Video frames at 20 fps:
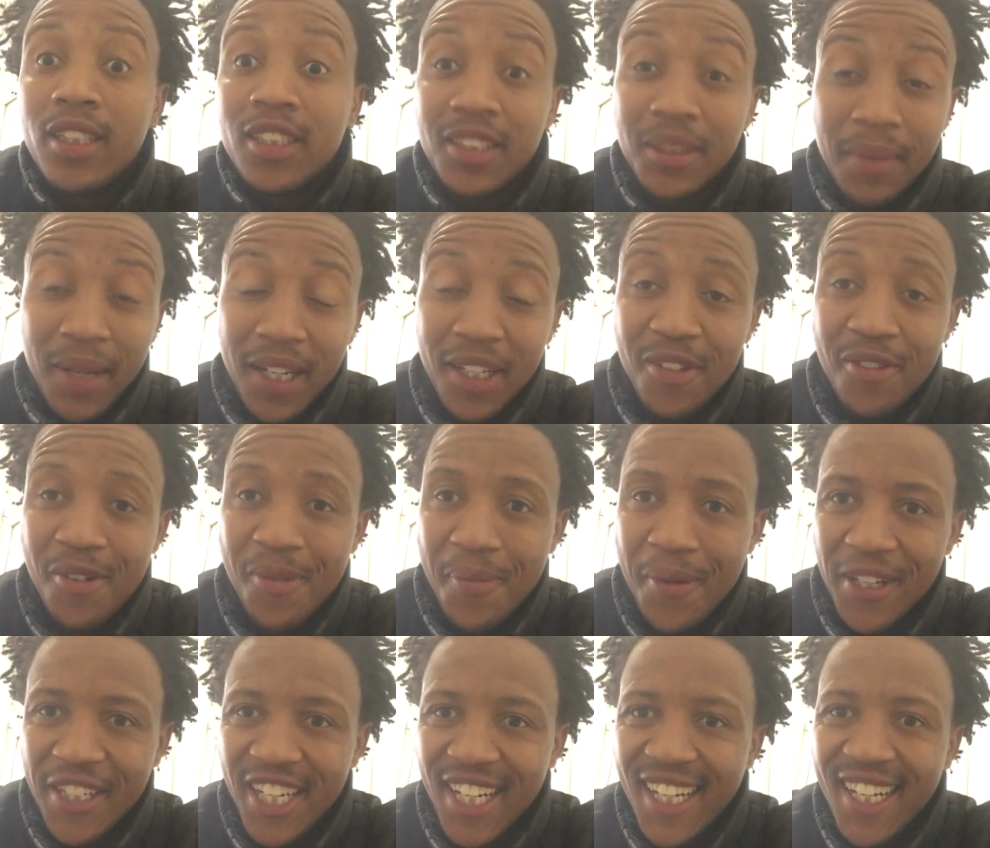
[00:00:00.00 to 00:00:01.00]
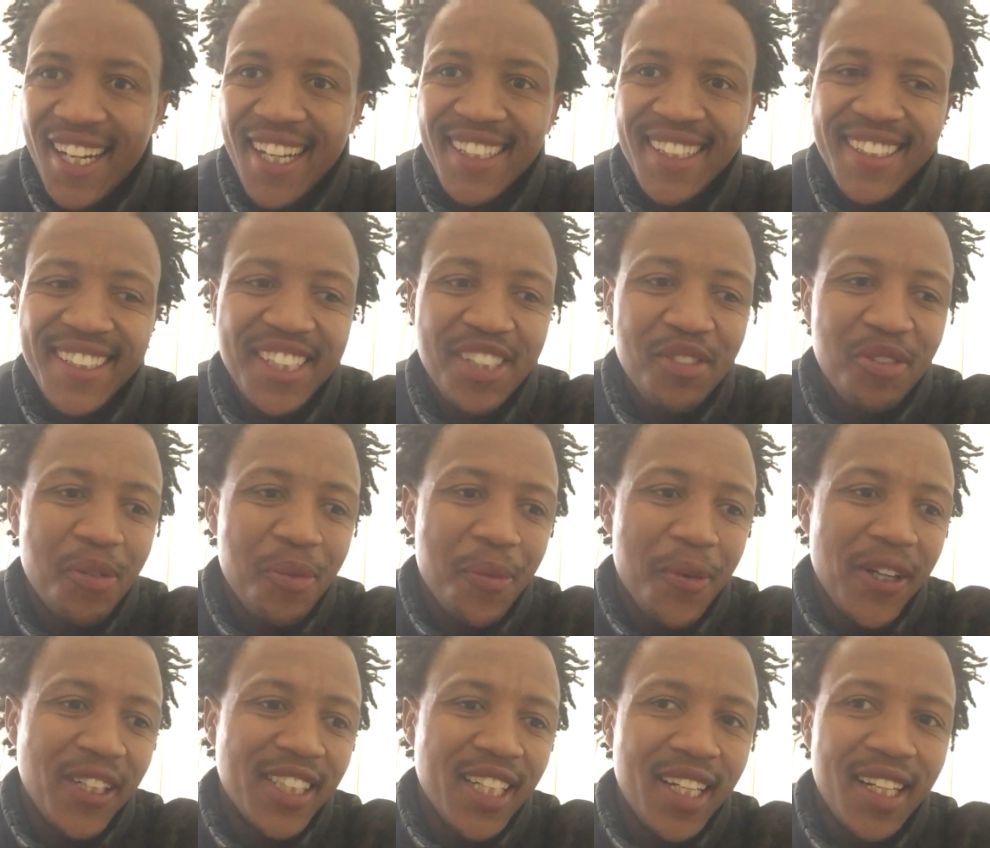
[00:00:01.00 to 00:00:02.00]
Dividend Football Channel, Kaizer
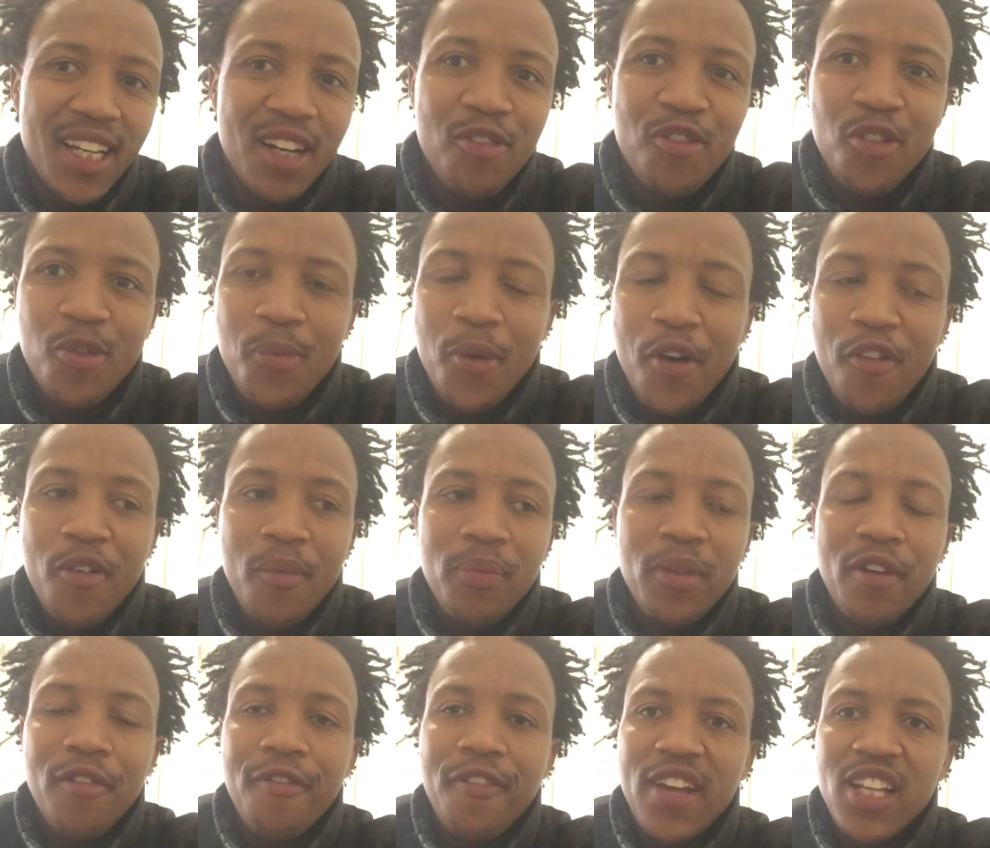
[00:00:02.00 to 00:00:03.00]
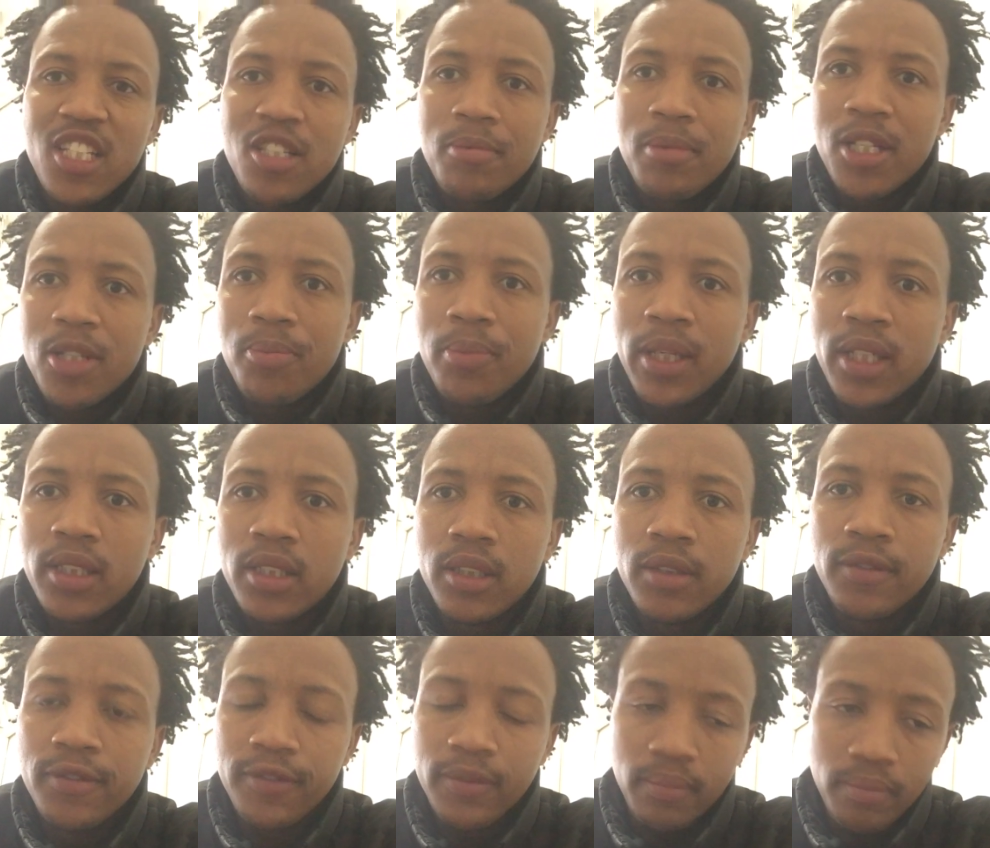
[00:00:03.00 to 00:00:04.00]
Football Channel, football from the fans'
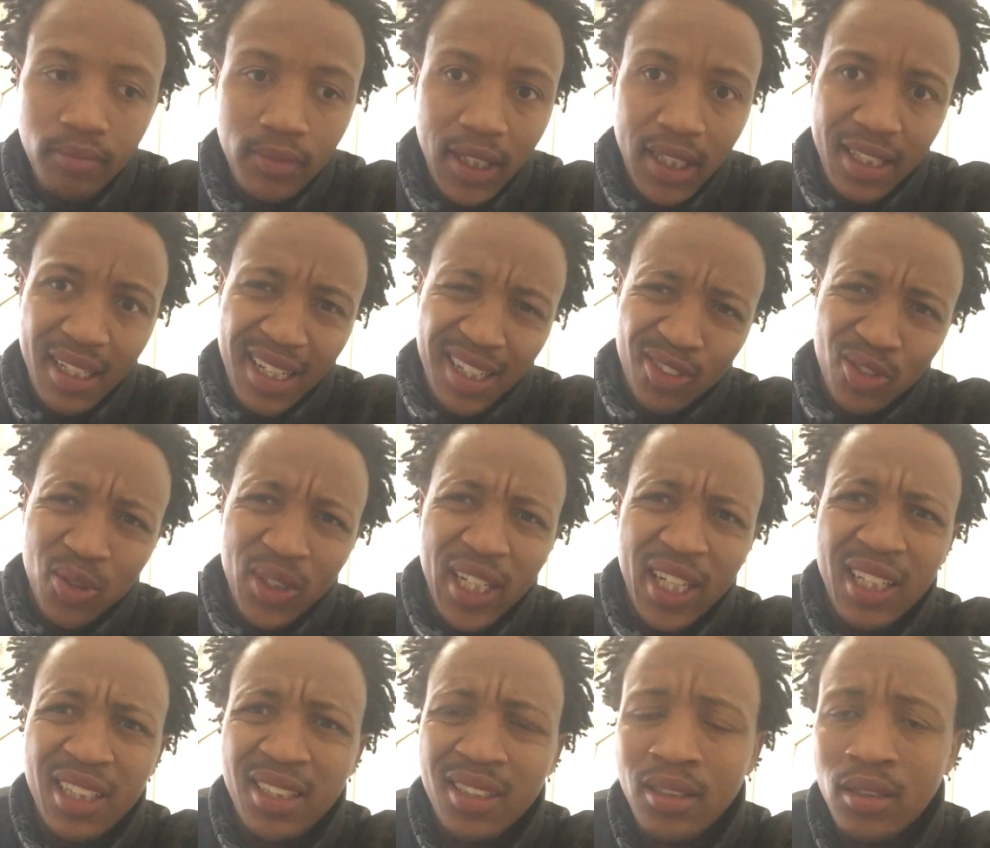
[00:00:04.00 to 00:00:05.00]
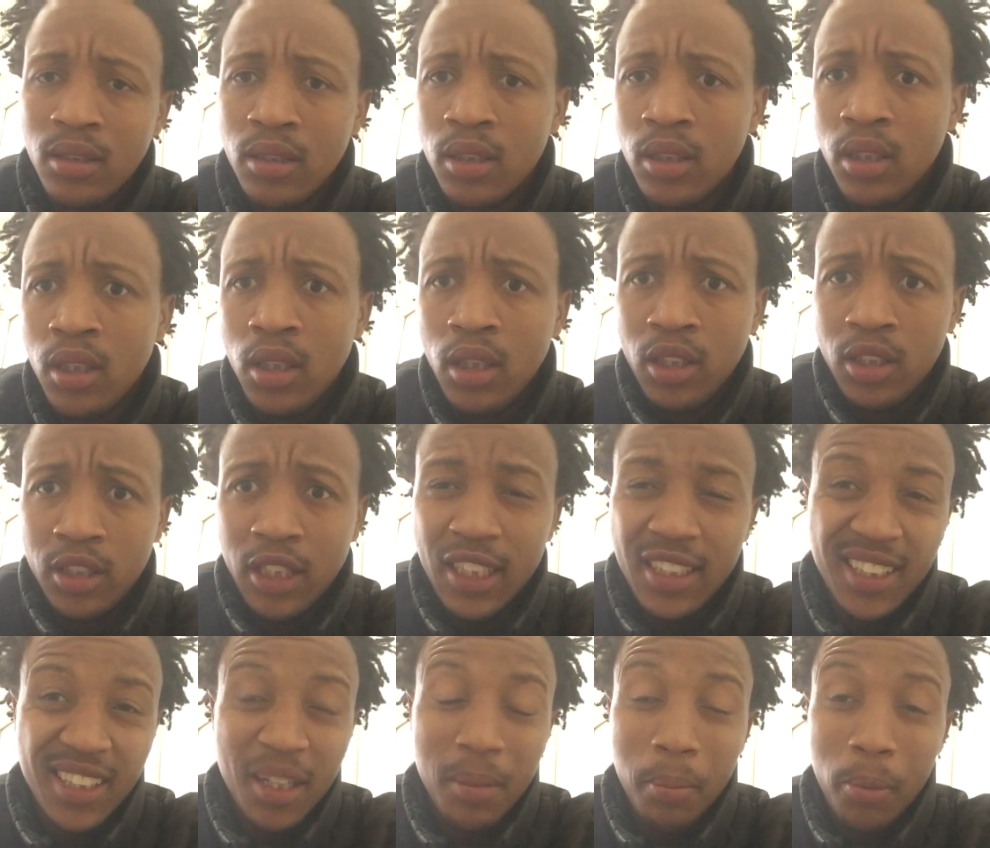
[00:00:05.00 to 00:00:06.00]
perspective. Today, just
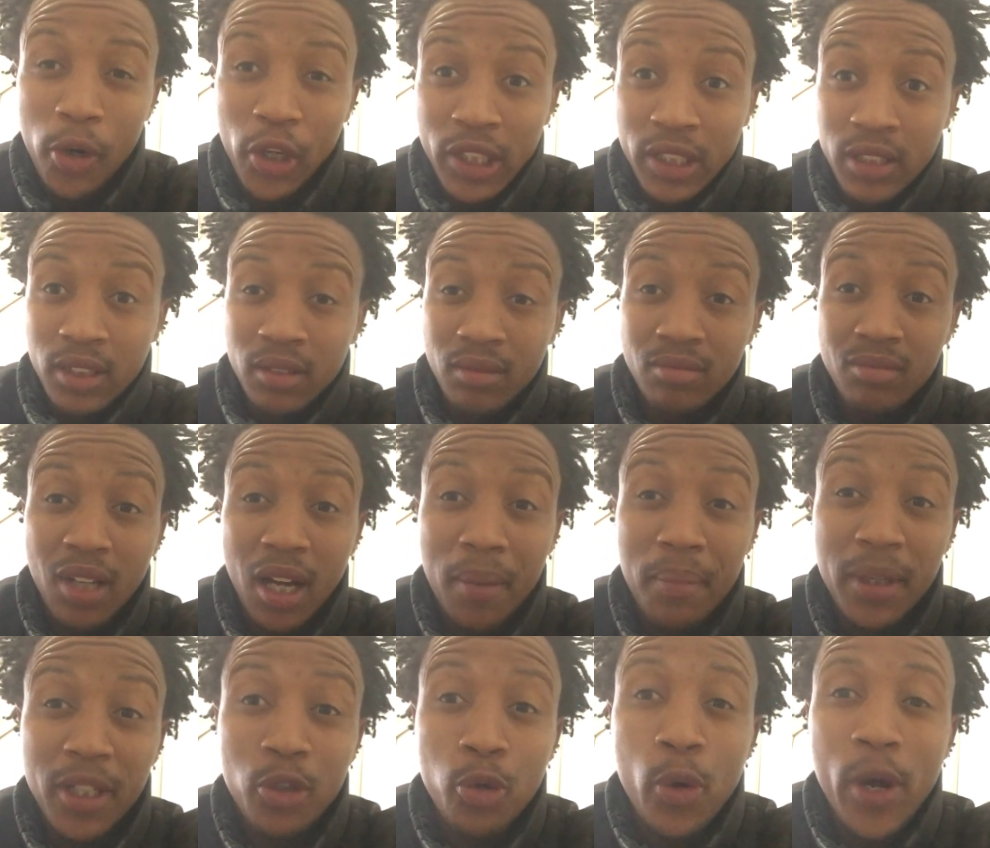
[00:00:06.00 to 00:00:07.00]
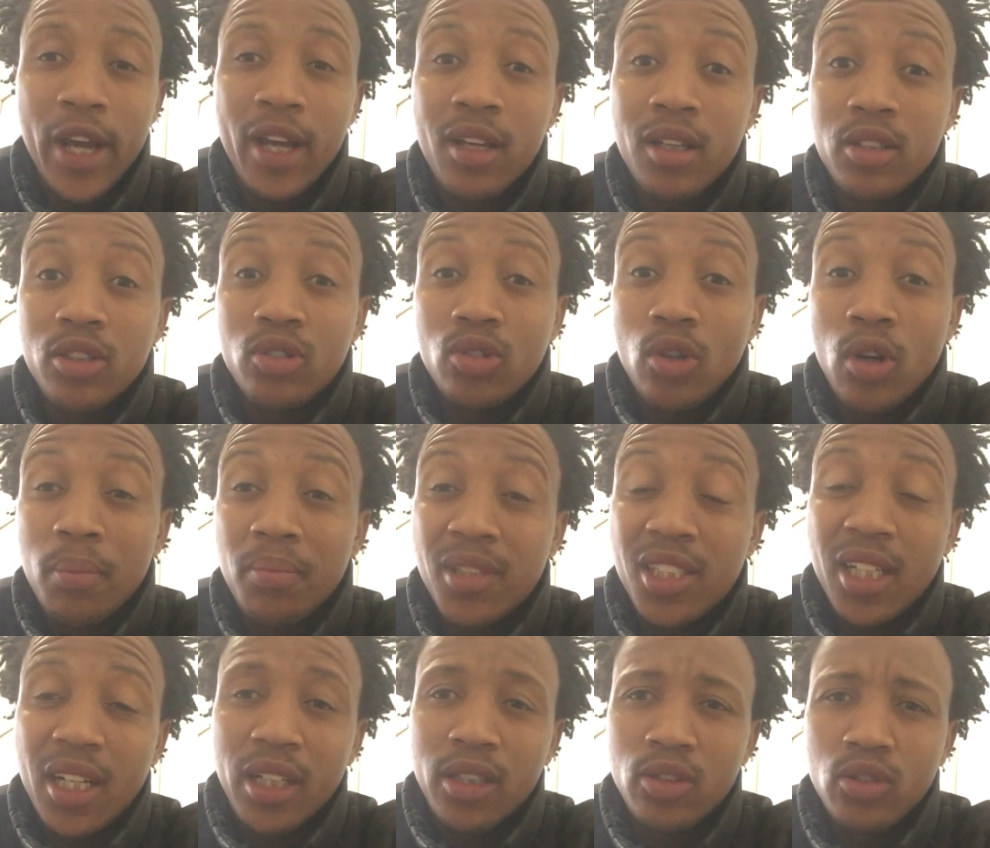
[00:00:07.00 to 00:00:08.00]
in the morning, I'm at work, so I'm
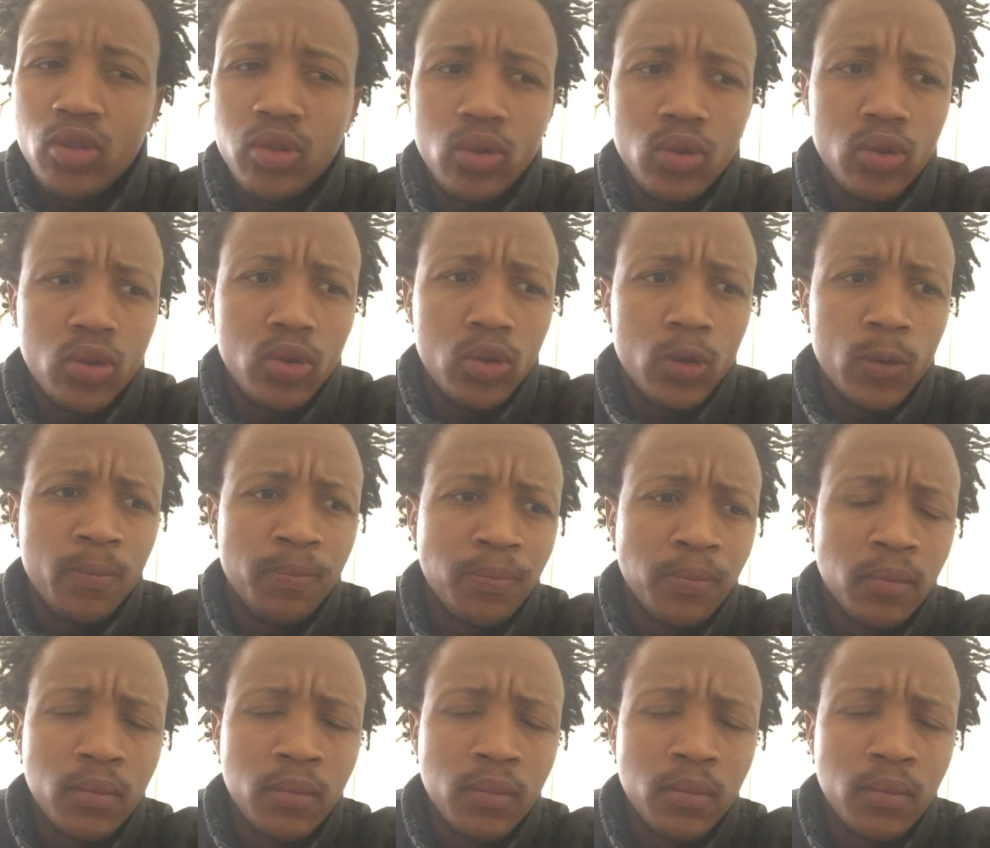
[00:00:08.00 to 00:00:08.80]
trying to.